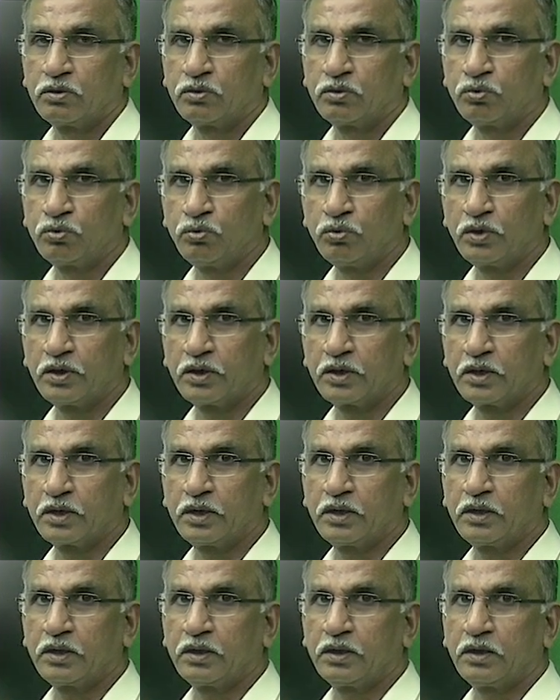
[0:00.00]

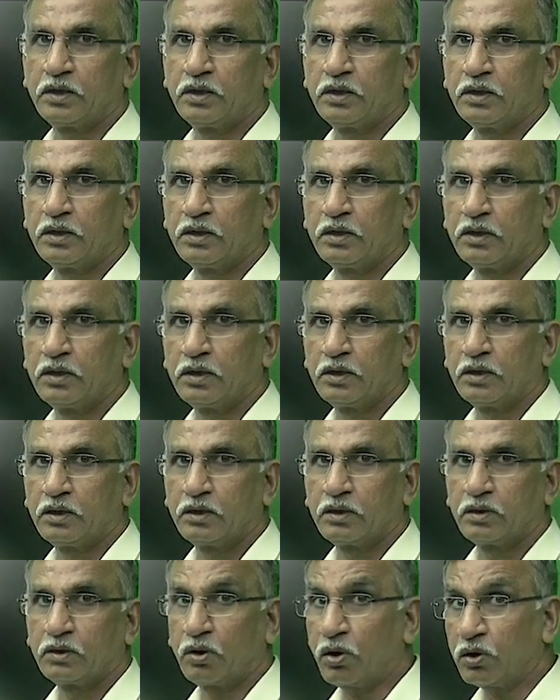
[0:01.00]
200,
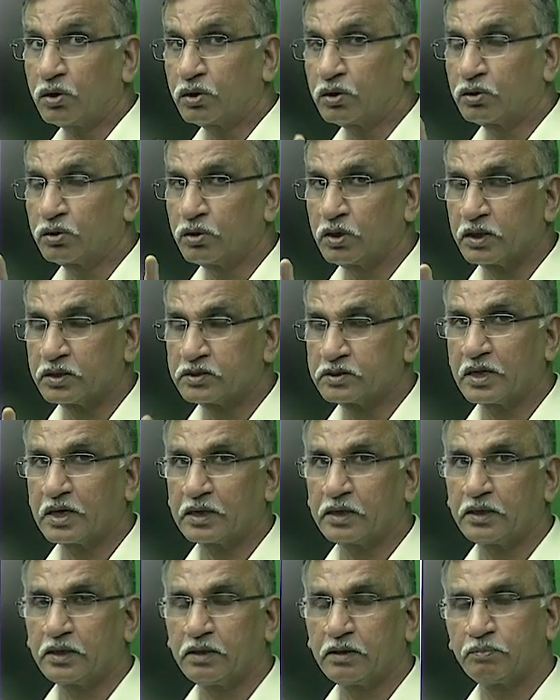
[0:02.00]
not
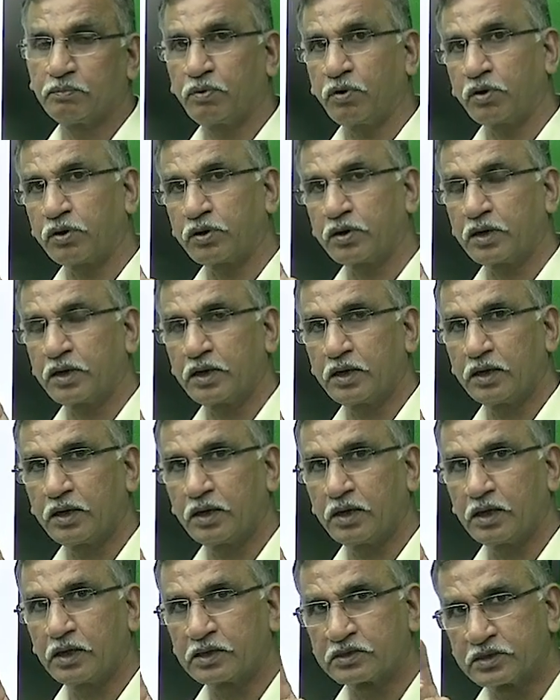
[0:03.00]
exactly, for
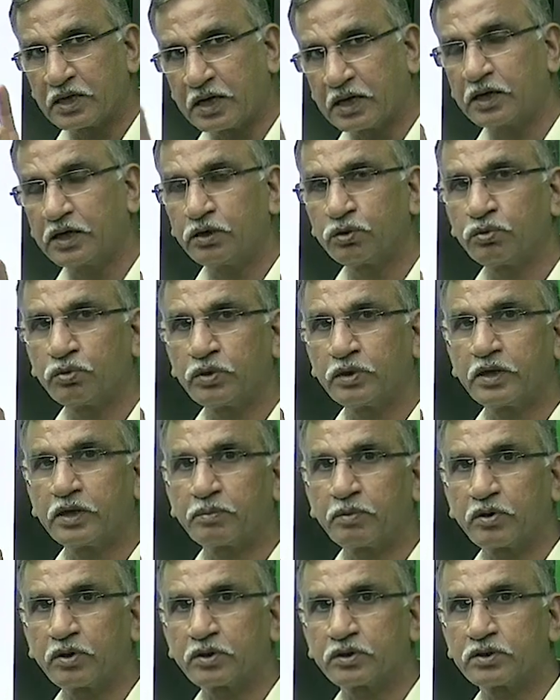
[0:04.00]
exactly 200
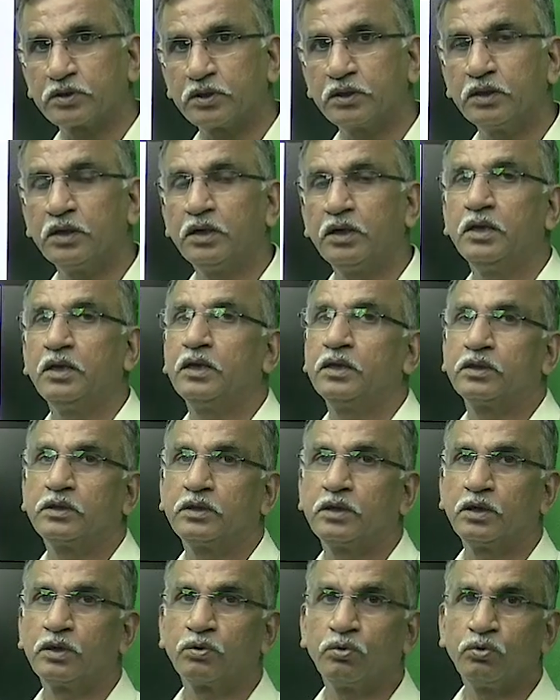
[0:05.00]
production,
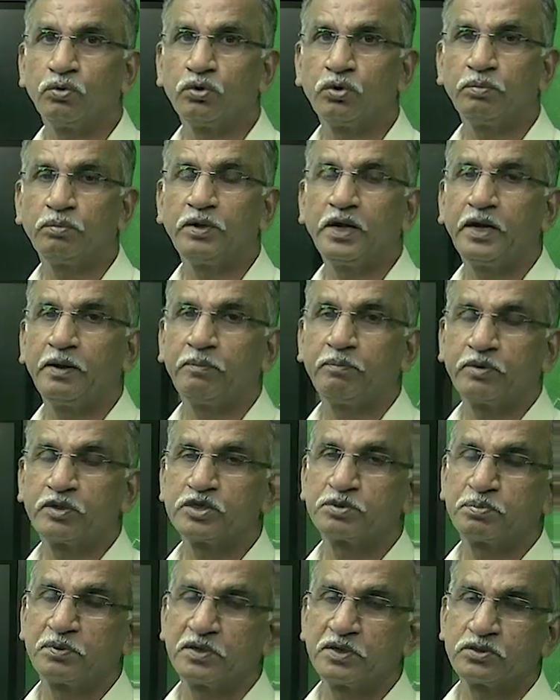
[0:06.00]
there won't be empty
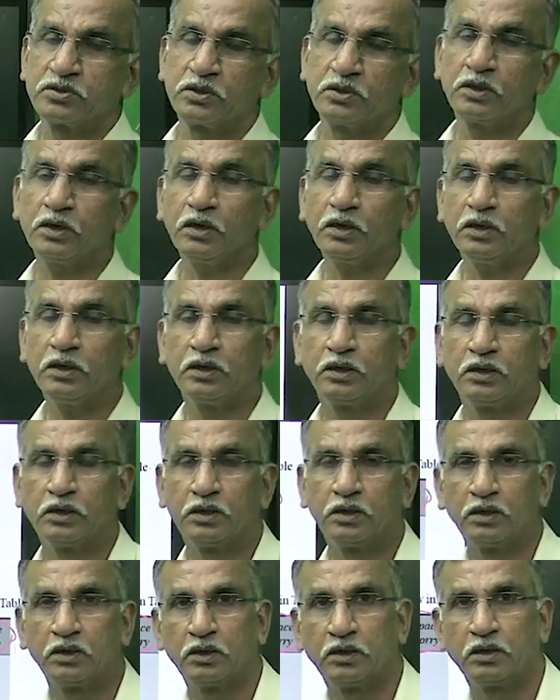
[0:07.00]
space in the
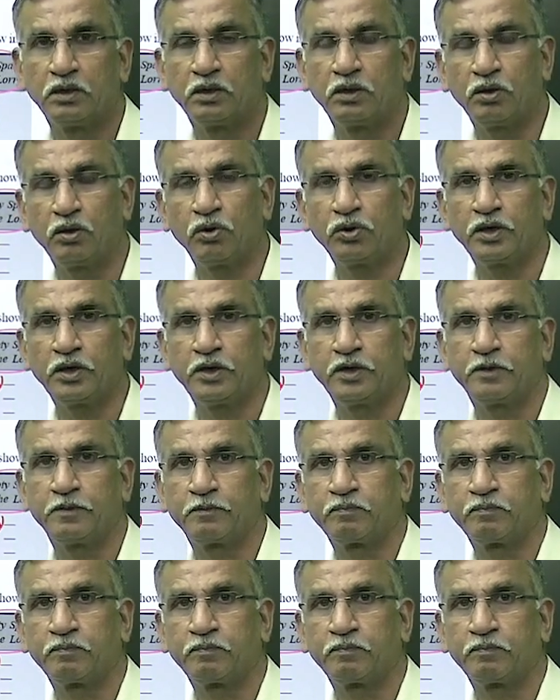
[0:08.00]
lorry.